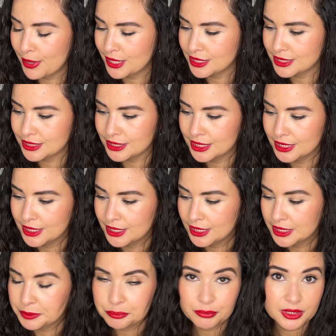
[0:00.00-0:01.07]
but
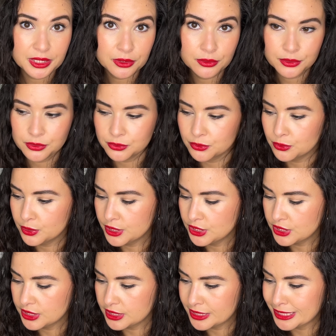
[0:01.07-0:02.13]
it looks
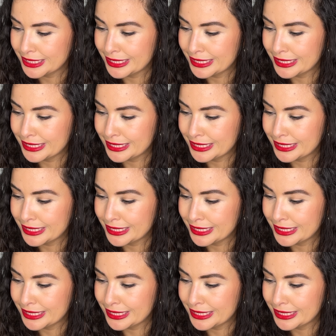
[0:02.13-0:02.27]
gorgeous.